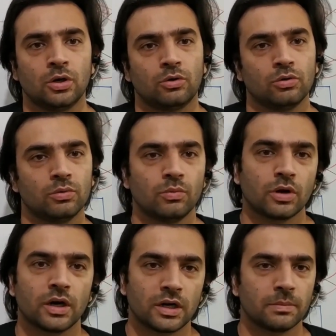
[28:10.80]
to book
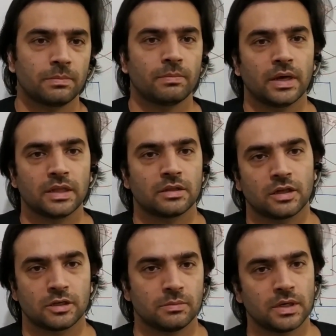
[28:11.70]
a trip by this
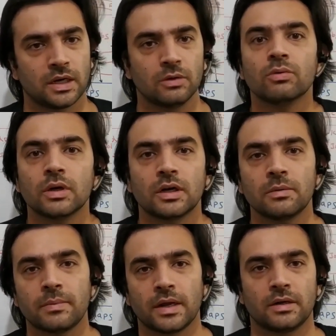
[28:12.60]
customer and do a
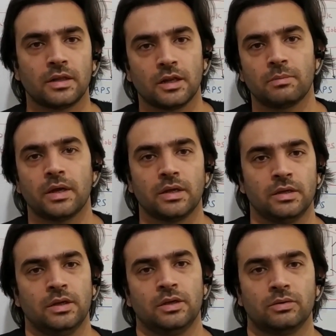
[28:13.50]
trip and thereby
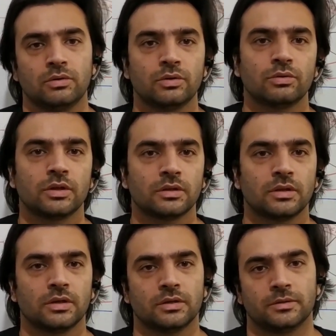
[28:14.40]
using
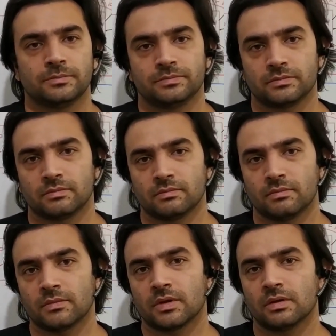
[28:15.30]

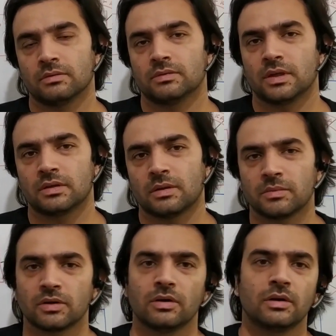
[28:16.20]
there's
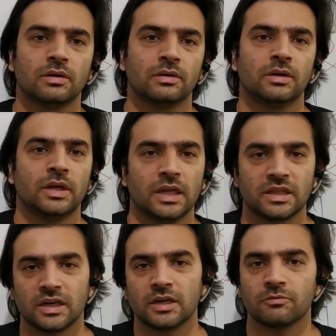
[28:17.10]
something called
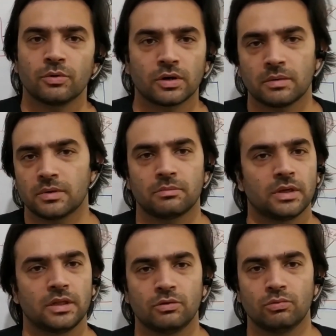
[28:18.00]
incentive program run
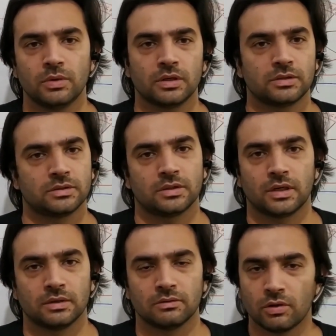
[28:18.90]
by these Ubers
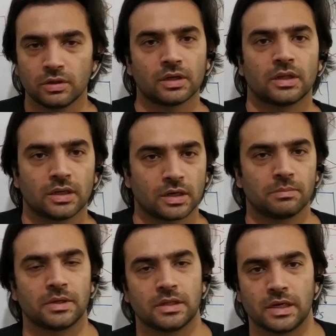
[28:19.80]
and all the other
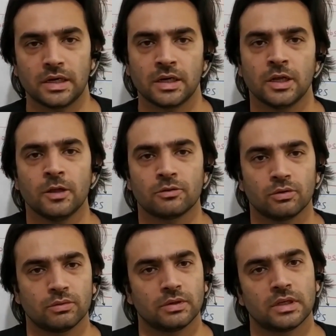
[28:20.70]
companies, right?
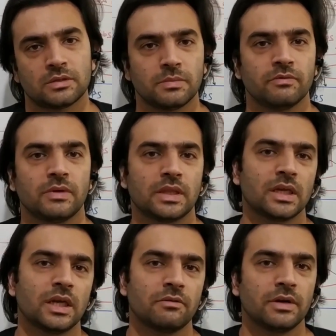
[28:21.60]
So it's
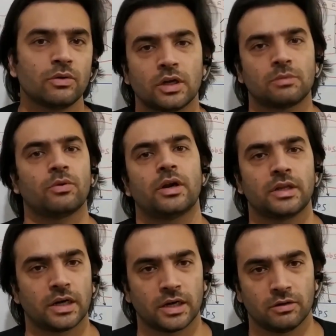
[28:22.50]
basically a way to exploit
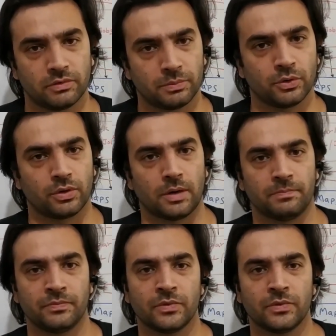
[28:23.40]
that kind of a program.